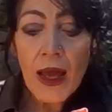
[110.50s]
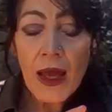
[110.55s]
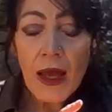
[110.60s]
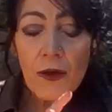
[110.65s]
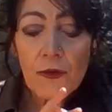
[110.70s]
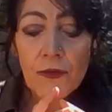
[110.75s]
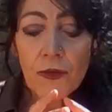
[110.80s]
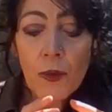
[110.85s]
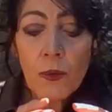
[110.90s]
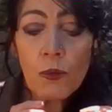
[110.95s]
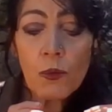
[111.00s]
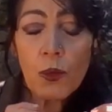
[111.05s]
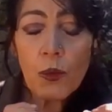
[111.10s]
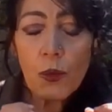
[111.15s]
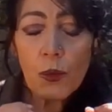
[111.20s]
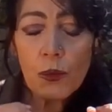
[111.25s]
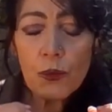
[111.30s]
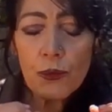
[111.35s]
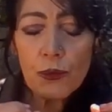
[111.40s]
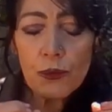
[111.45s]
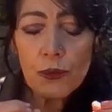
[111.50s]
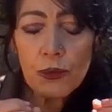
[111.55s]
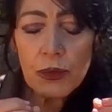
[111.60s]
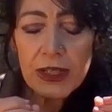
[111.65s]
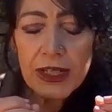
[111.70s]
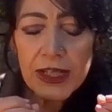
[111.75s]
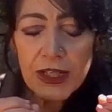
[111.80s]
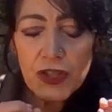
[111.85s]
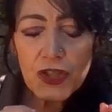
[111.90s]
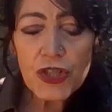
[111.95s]
from
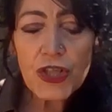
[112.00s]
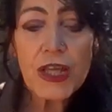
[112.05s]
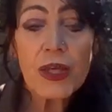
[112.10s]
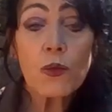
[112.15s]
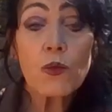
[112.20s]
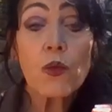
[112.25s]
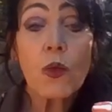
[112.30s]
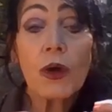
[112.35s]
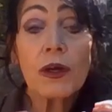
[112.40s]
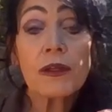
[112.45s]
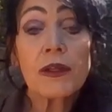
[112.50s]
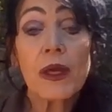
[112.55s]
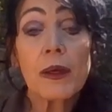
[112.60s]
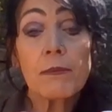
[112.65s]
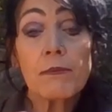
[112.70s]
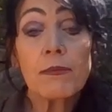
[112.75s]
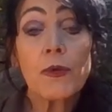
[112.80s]
literally one